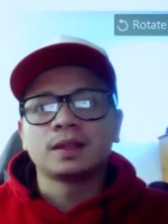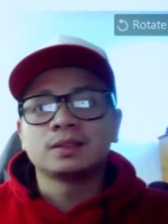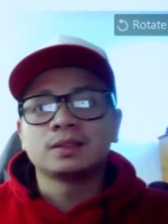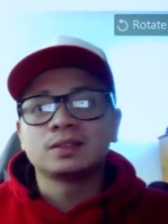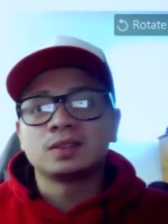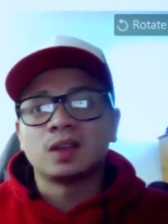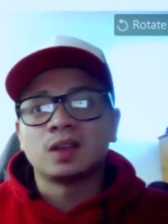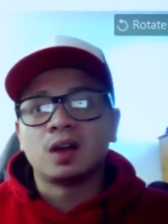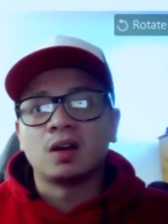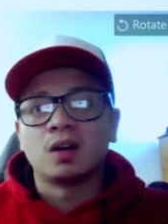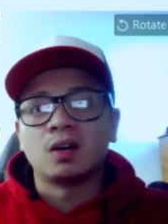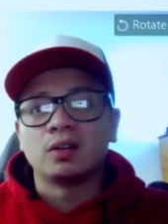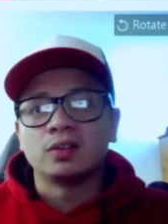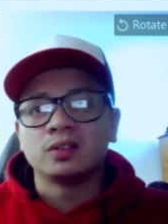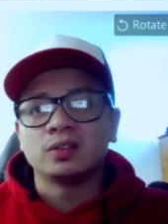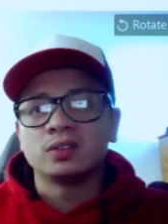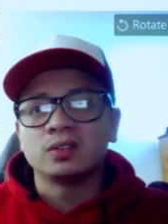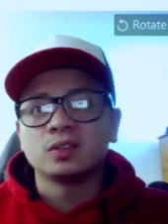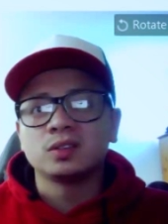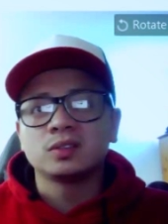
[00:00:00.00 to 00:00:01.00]
So let's
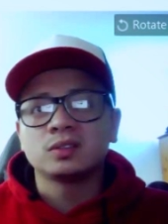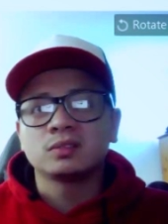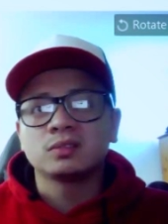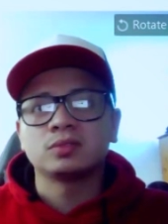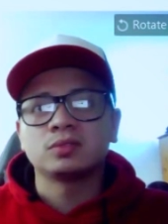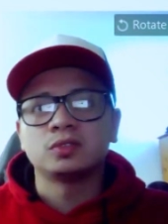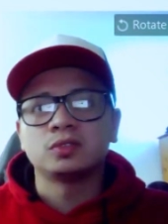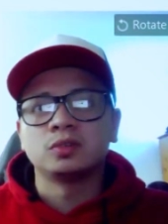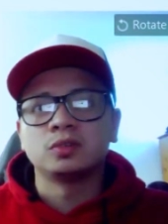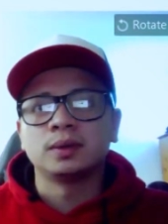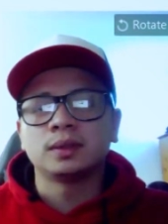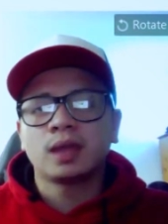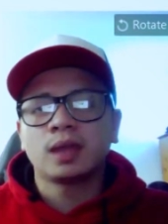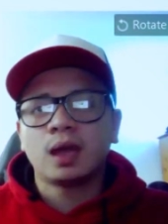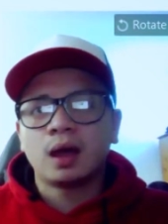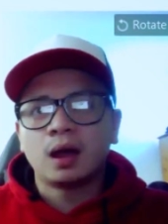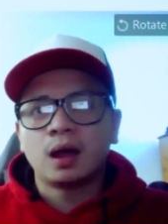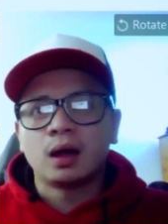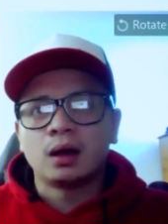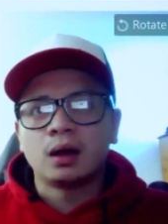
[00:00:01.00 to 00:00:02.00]
just zoom it
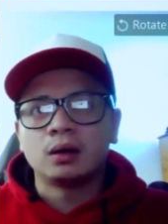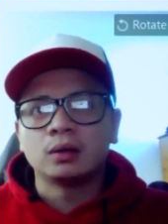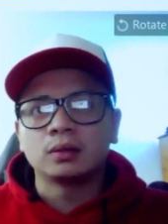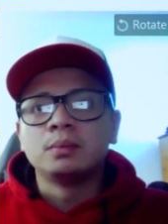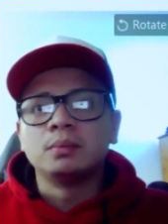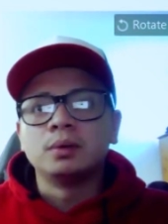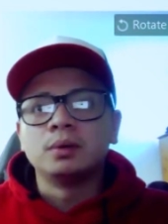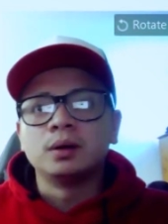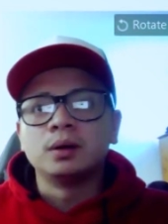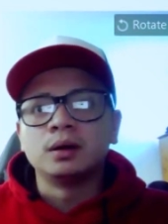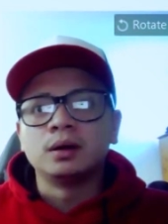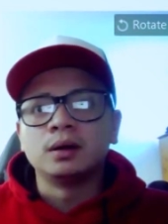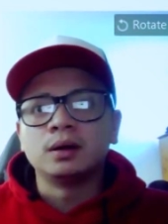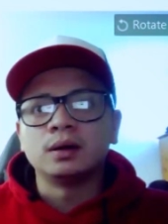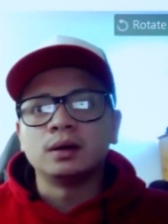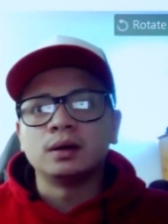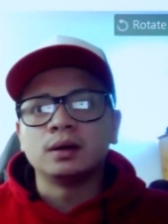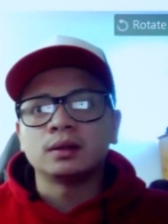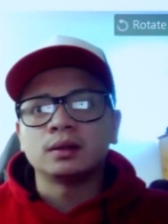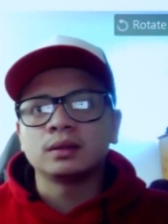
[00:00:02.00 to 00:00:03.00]
out,
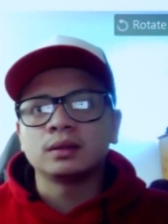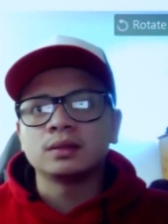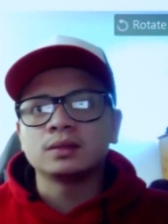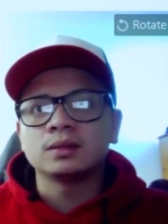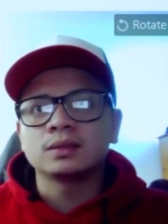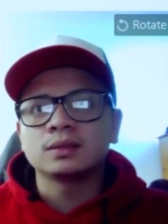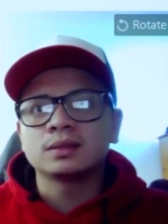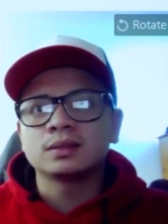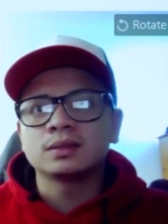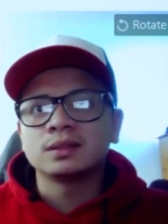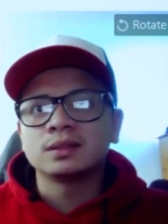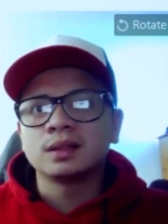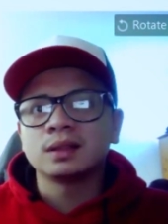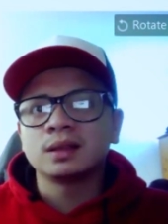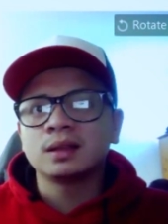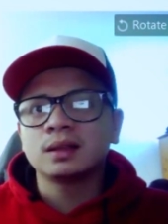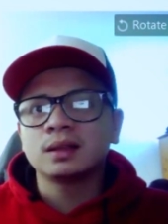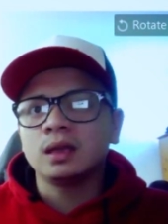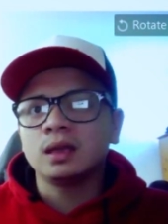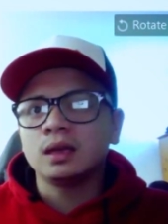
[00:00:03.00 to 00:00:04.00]
but it's
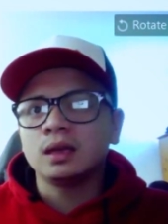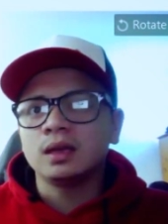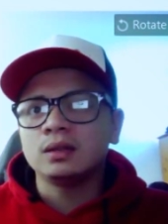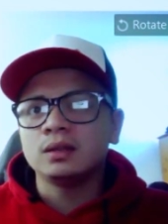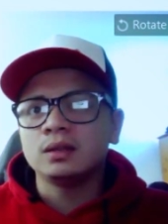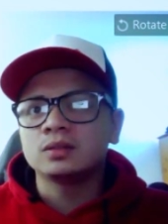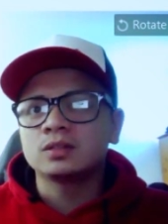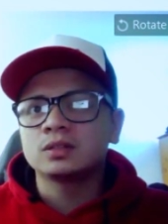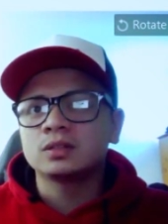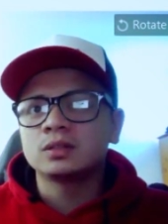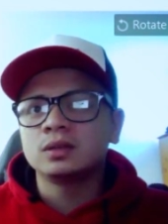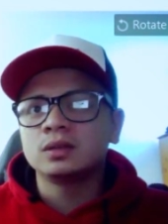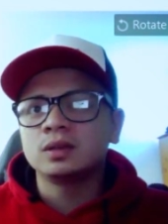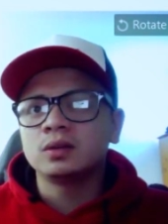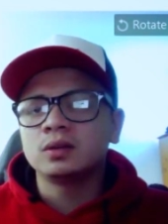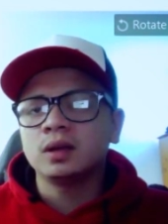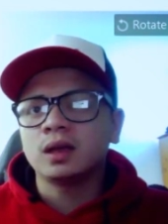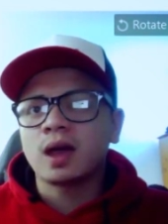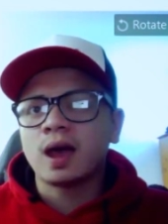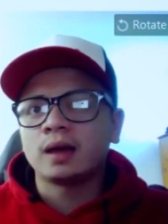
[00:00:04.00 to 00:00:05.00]
not HD
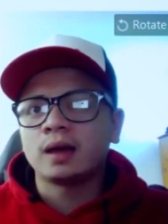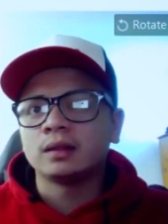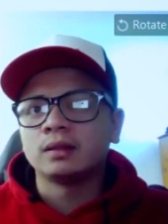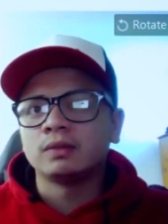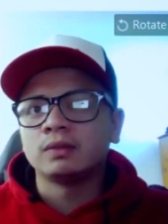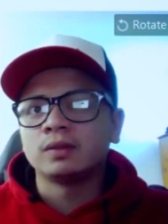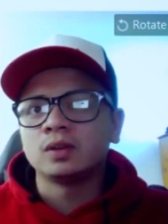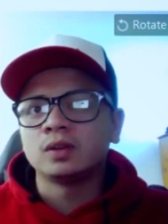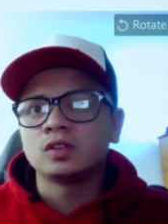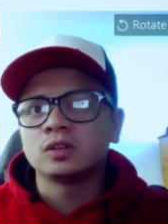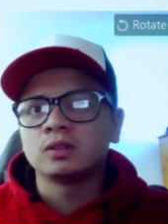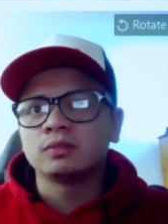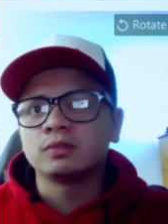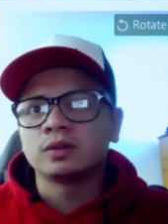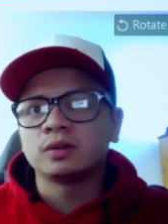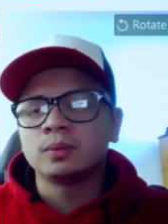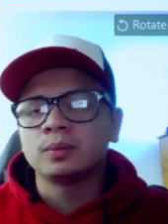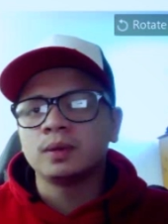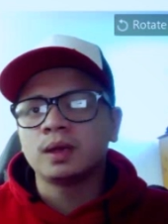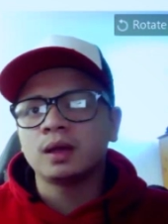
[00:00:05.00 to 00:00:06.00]
or high definition for
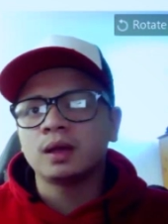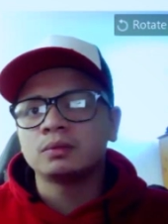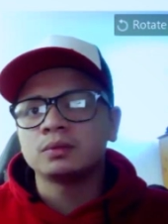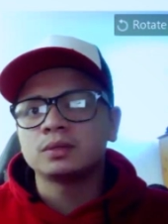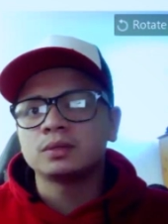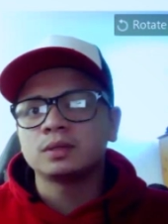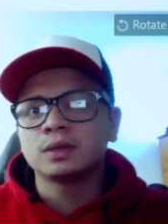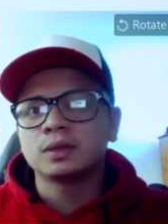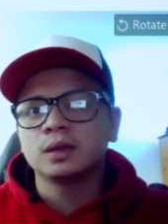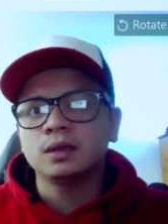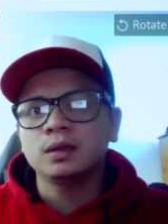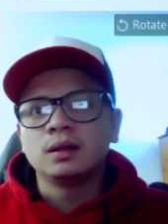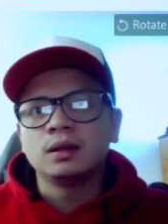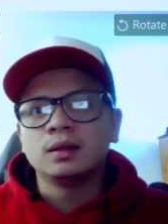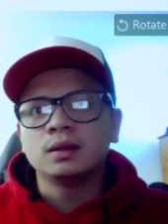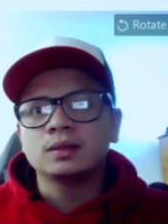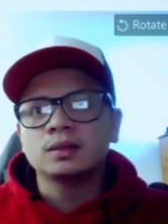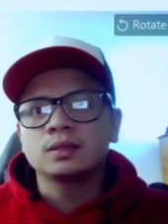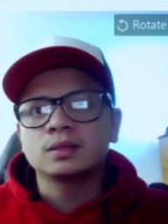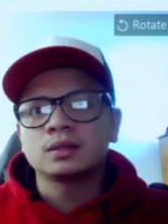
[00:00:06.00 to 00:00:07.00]
me, I would say.
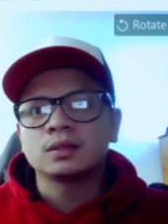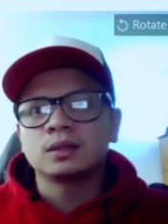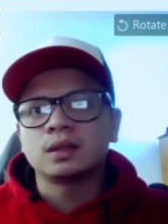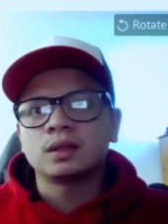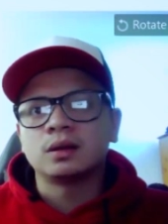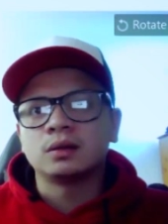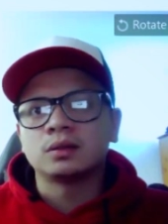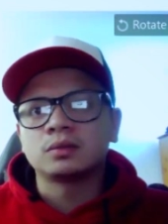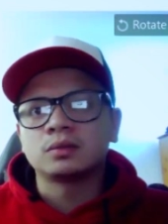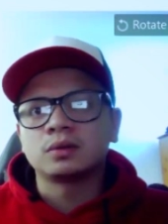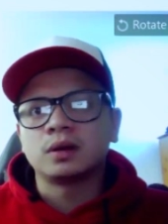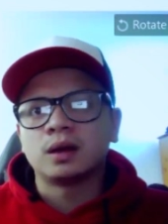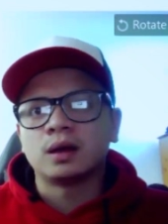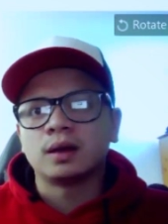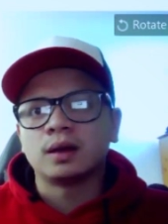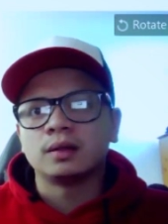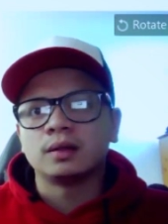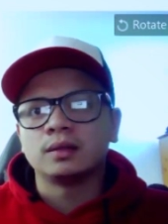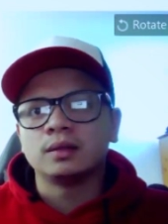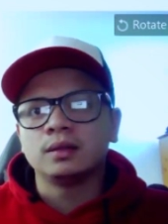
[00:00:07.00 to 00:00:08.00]
Let's now
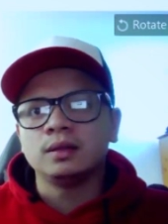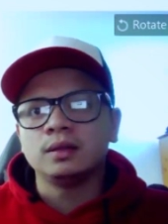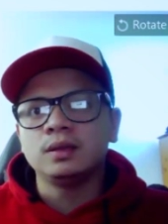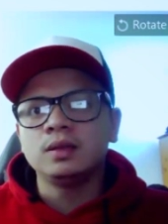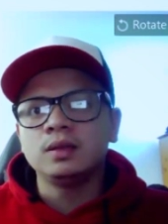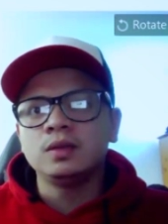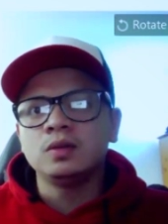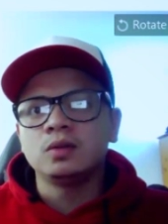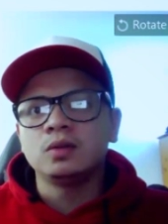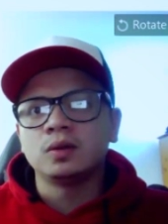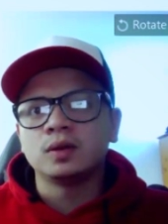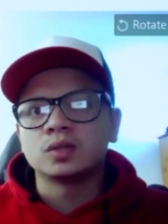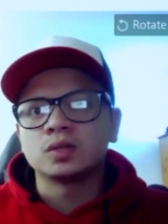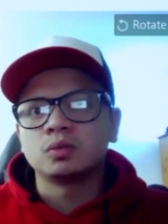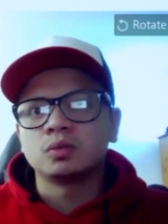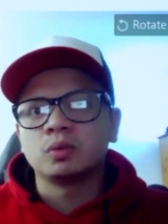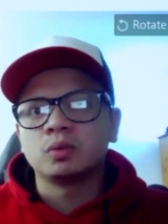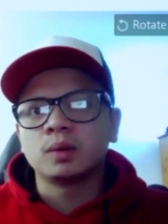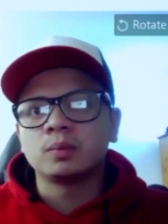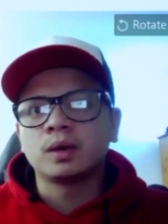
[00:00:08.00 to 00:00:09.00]
try the EOS
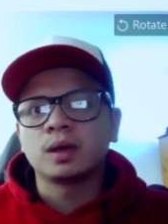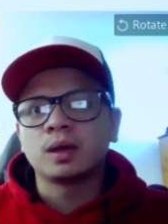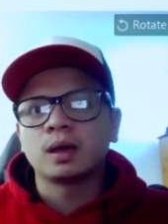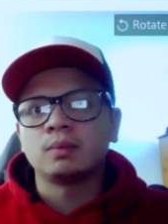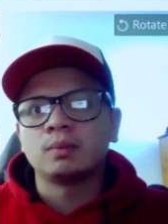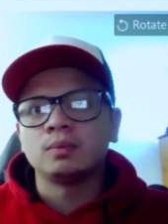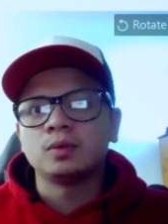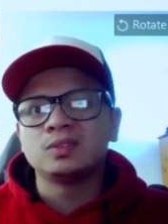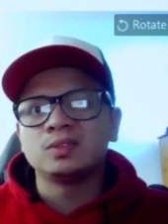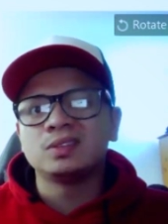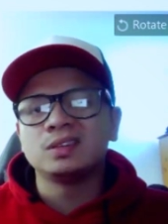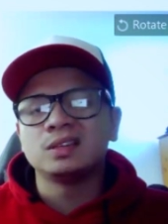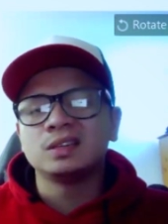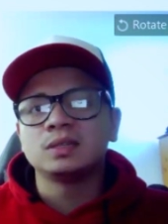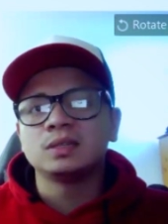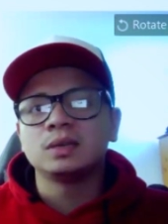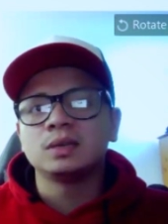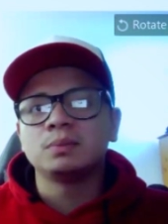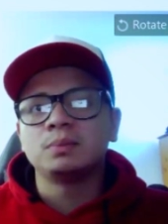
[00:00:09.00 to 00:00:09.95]
webcam utility